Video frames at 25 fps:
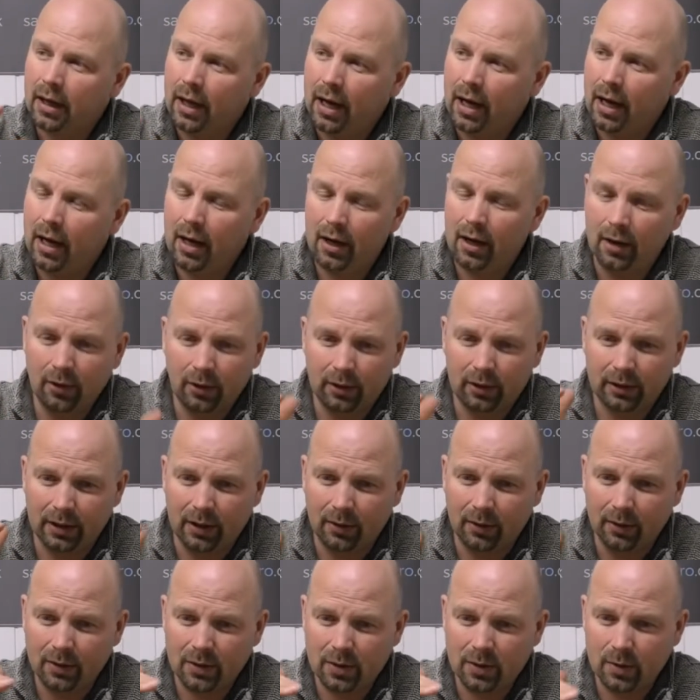I looked
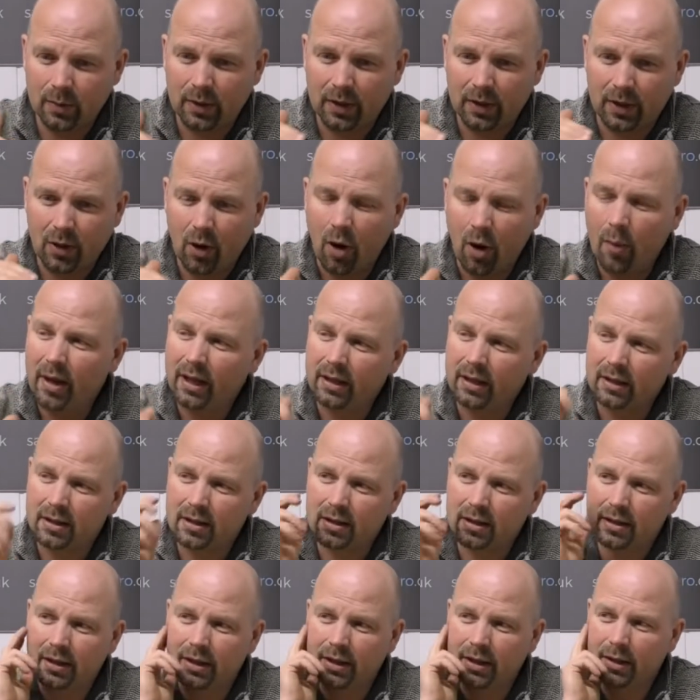down at some of the
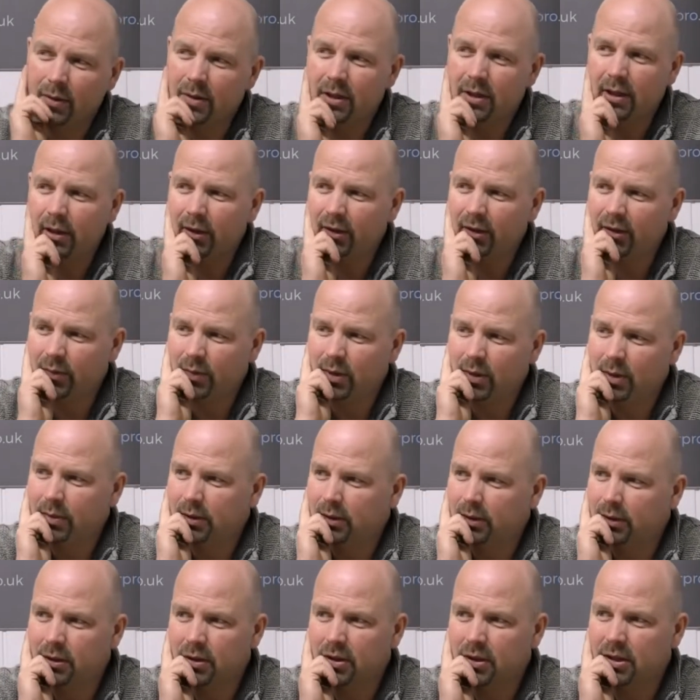comments and there was a lot of
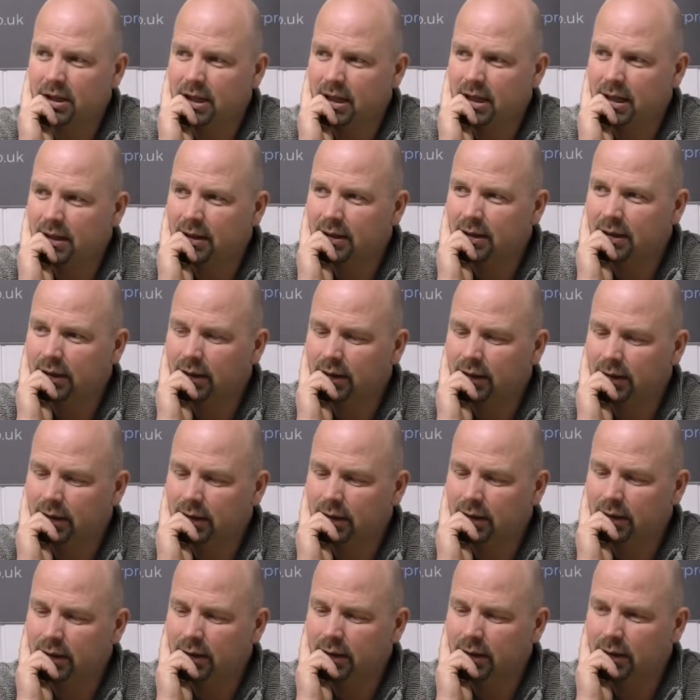people just saying that
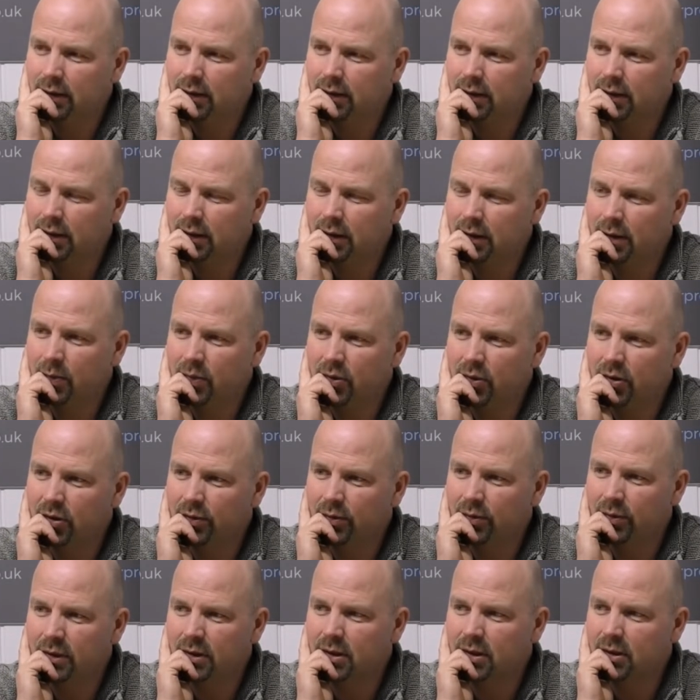the
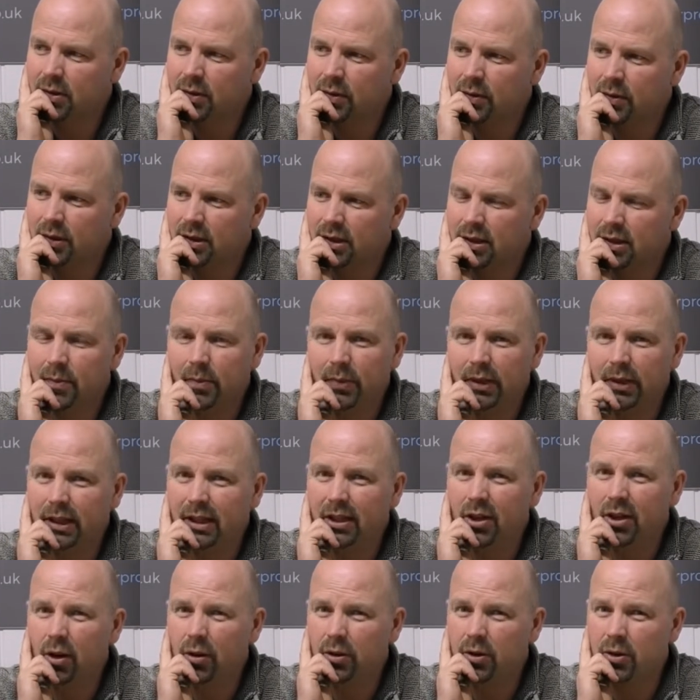improvements were simply
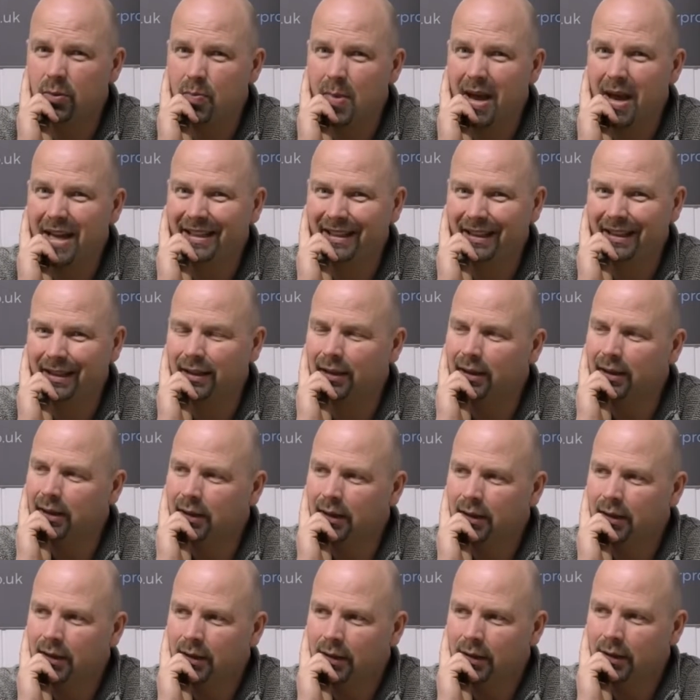cosmetic.
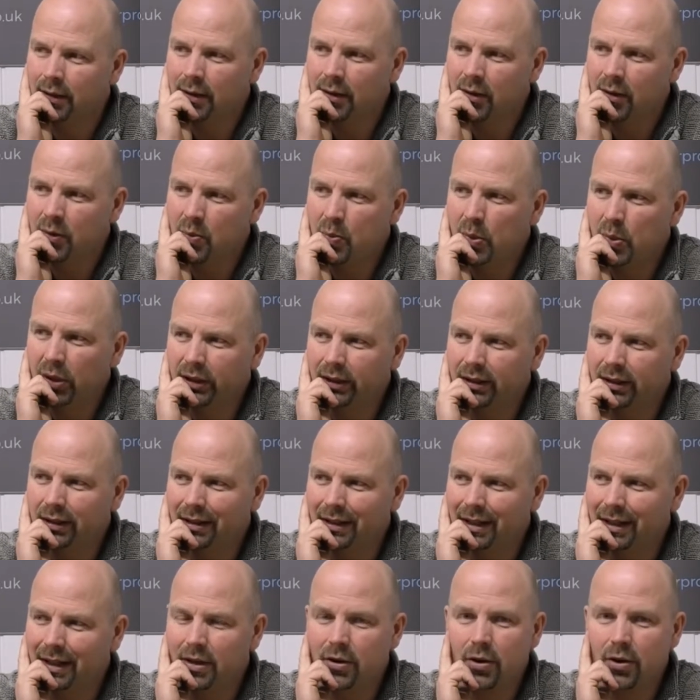But
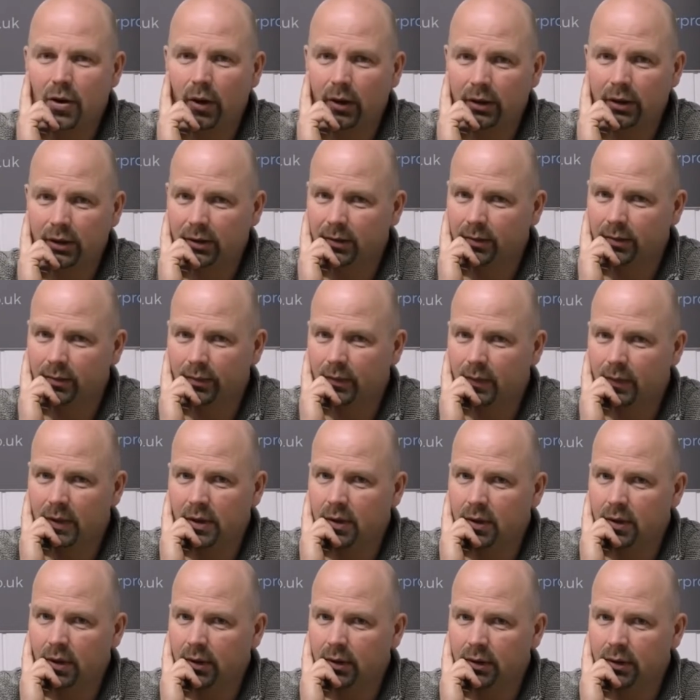they're not. They're
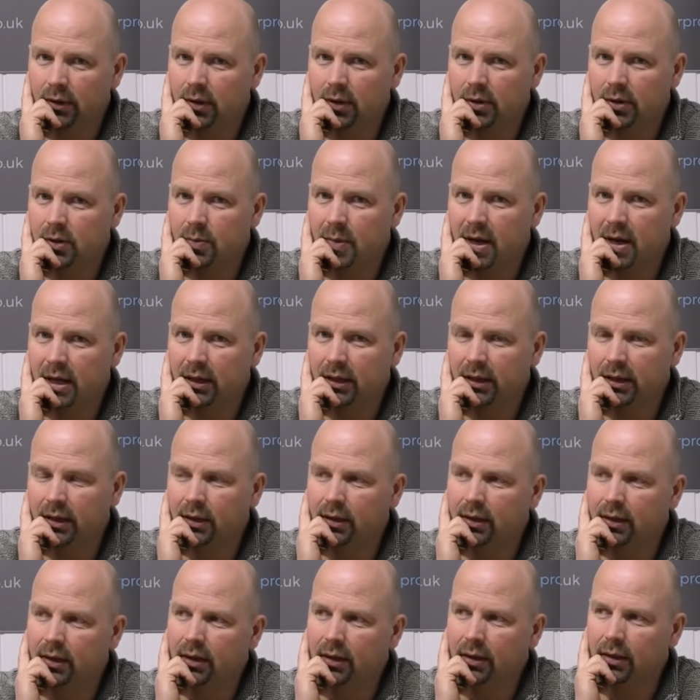not
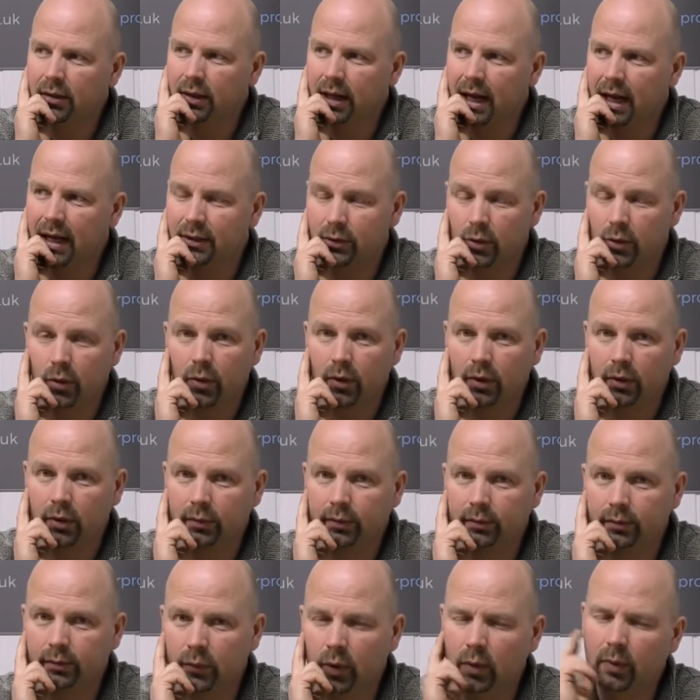cosmetic at all.
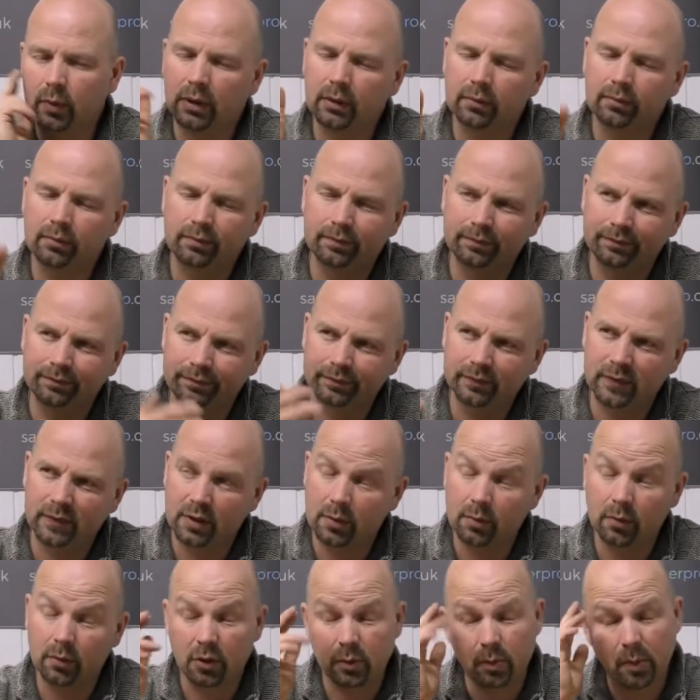Well, I
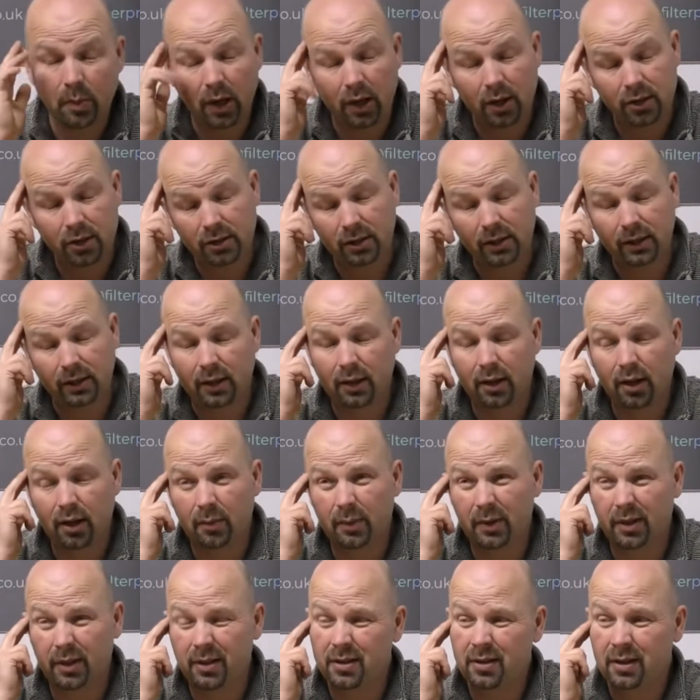suppose partially they are,
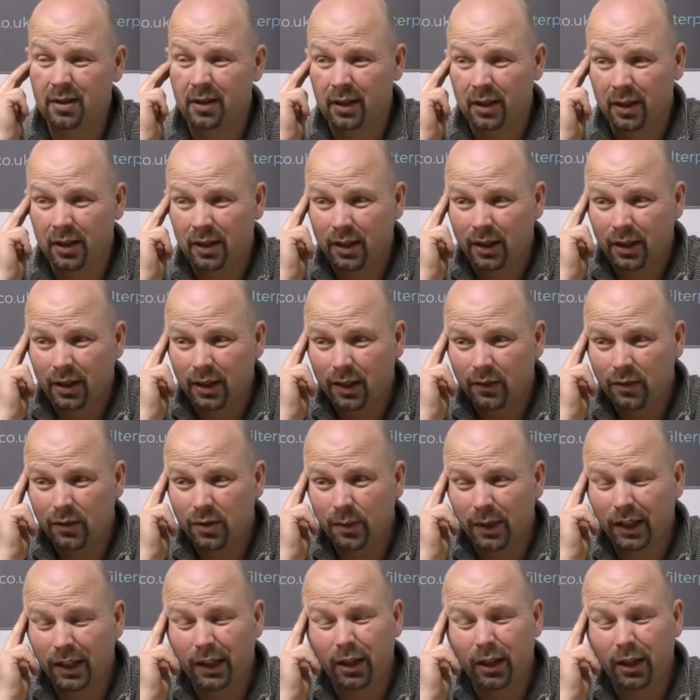because if something